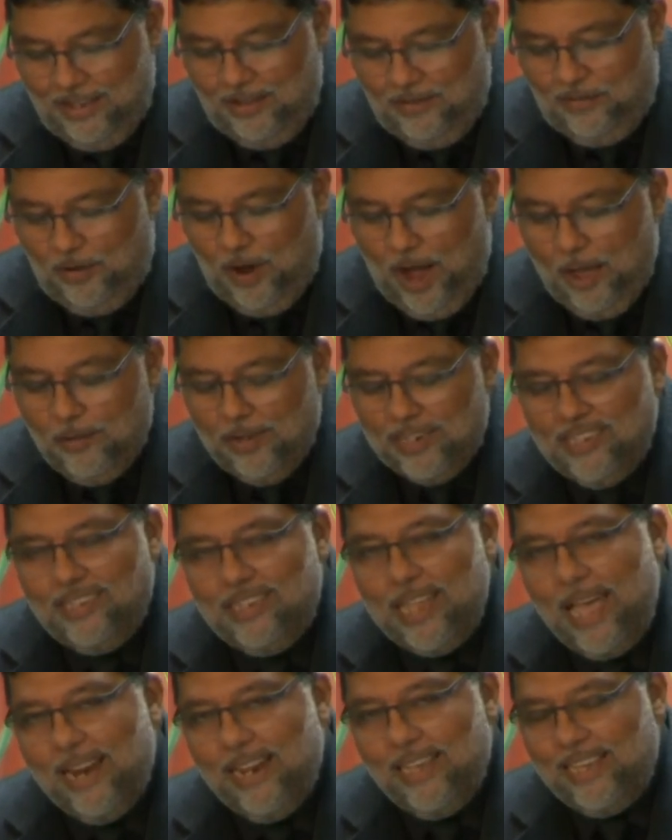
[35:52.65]
For I was
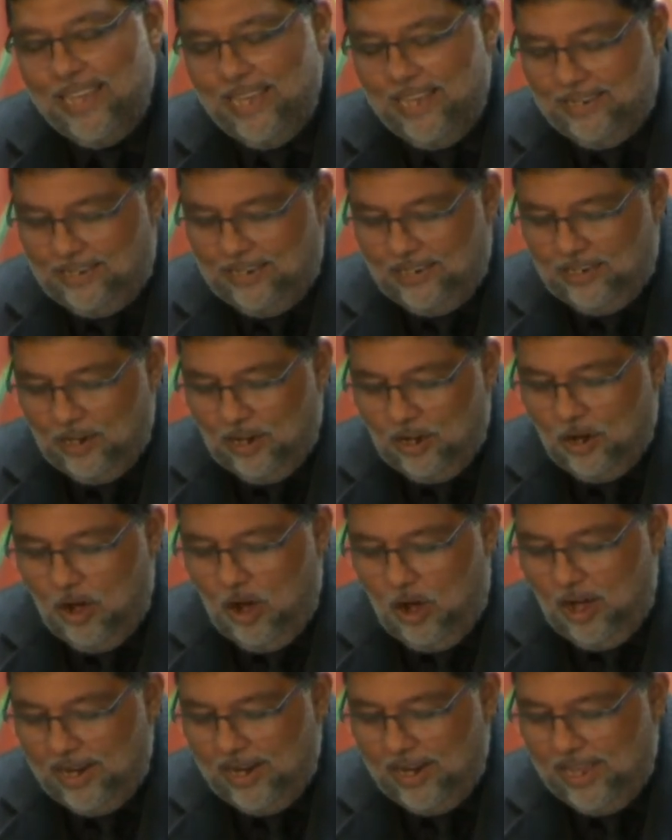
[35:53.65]
dedicated to
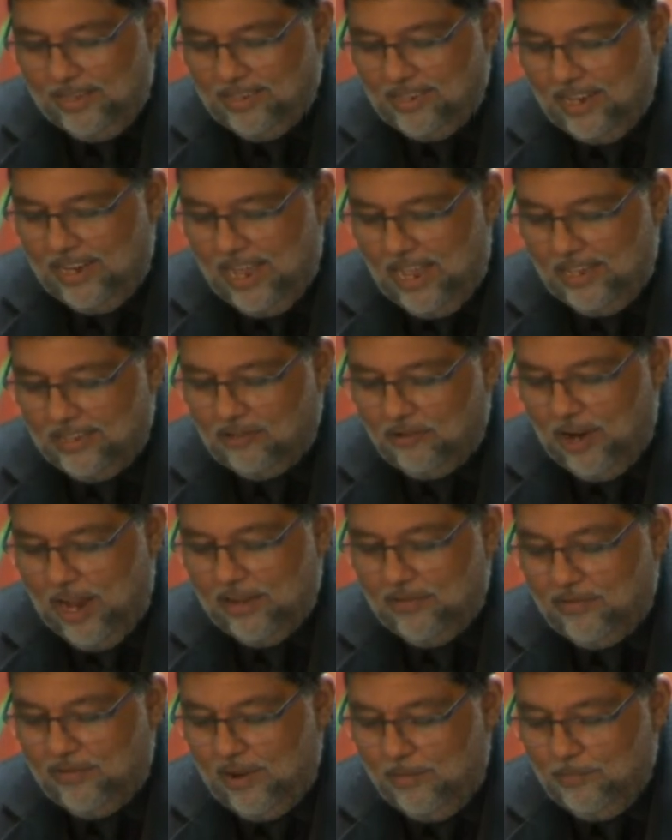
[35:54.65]
God as a
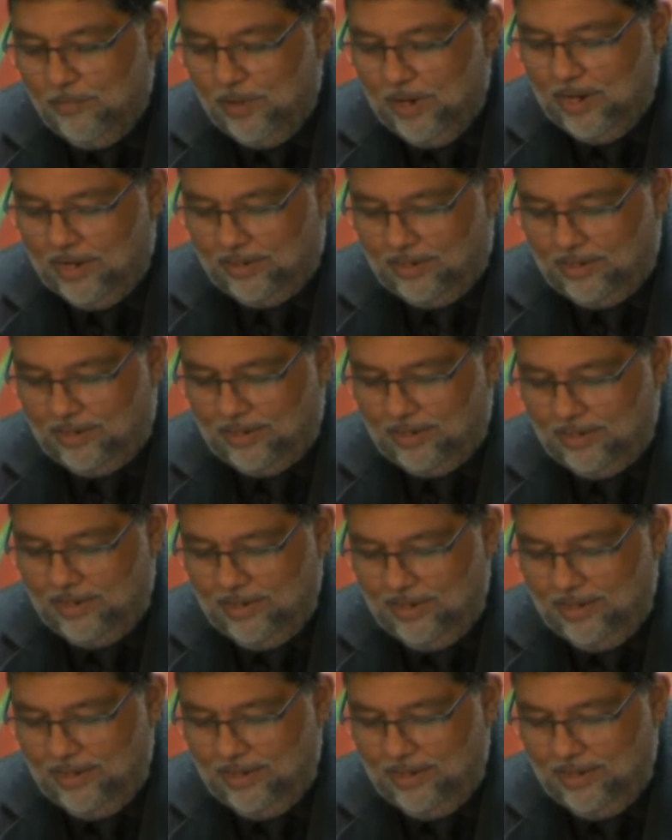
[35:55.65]
Nazarite from birth.